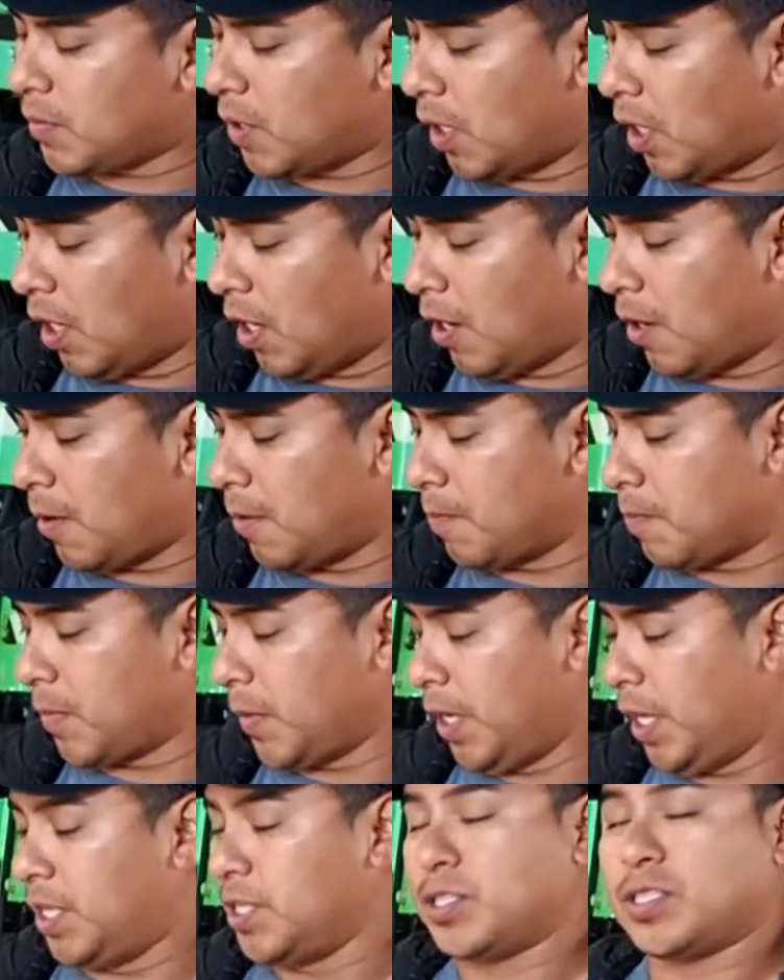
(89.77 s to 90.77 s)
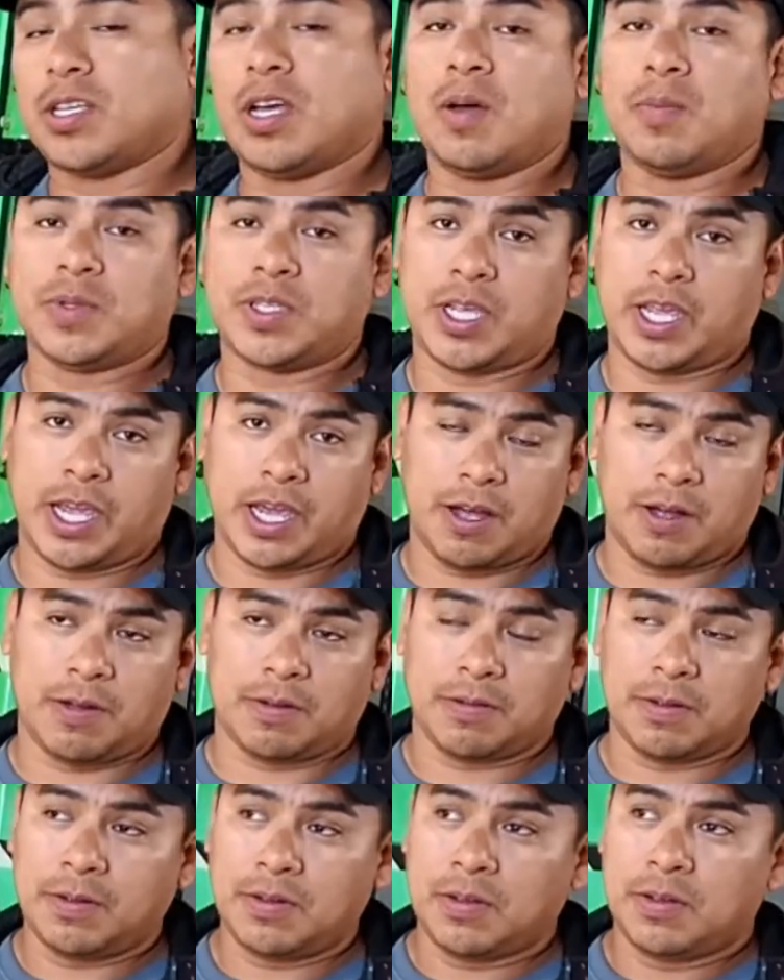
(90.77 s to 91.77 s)
And some
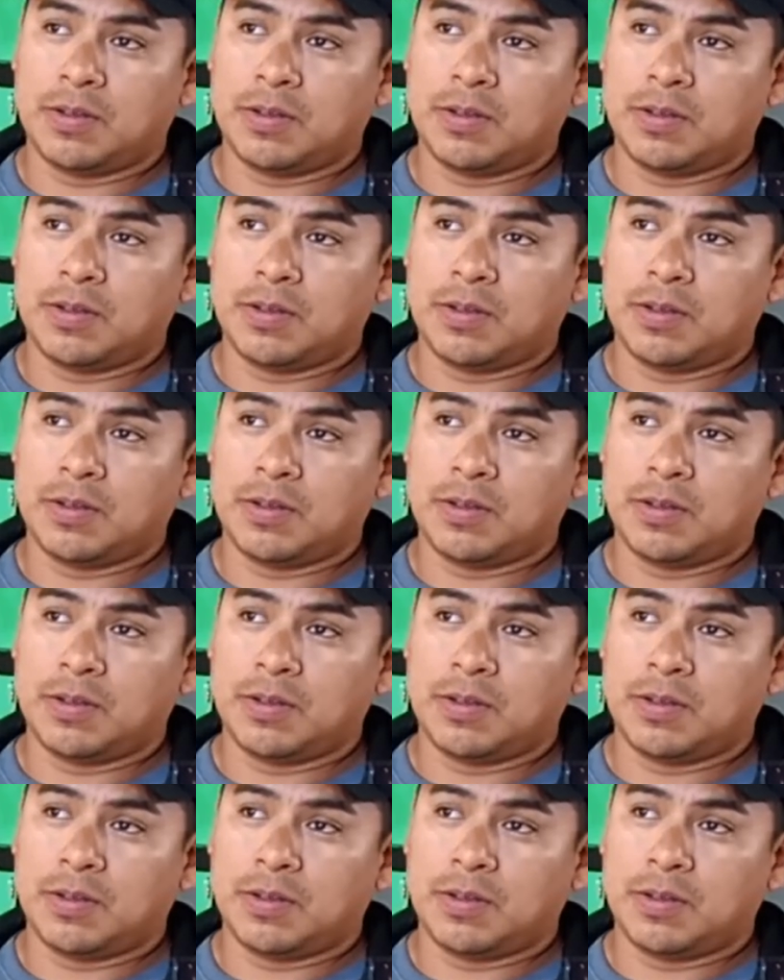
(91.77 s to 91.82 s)
town,